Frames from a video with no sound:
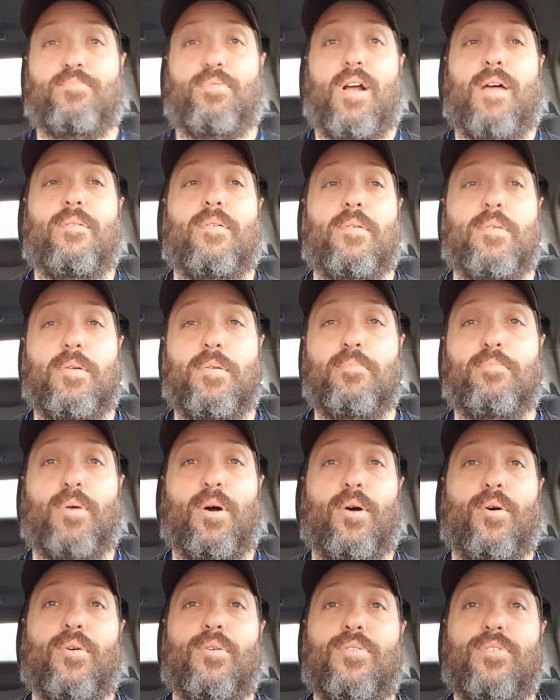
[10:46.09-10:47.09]
probably
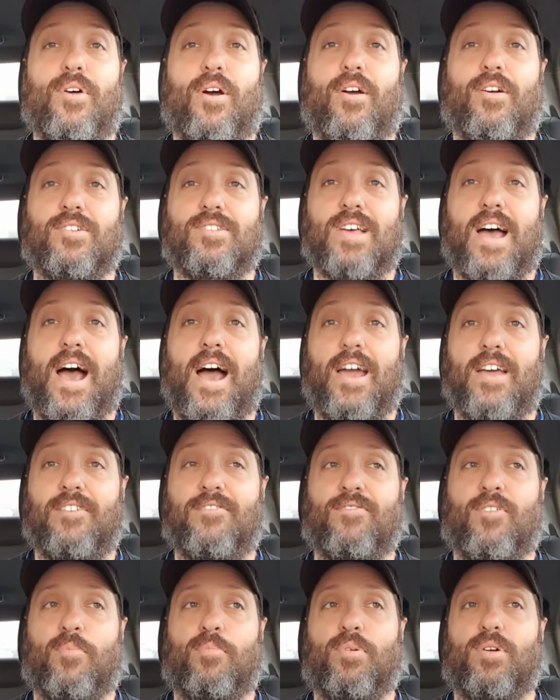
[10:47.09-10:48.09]
both are tied
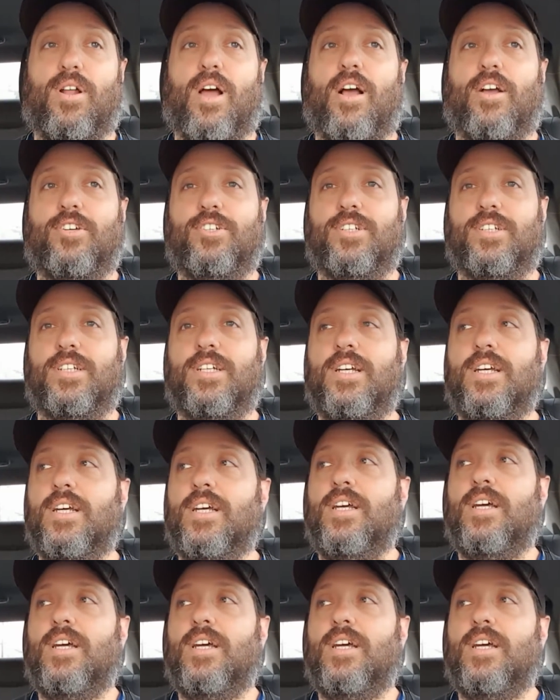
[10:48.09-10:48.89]
for production.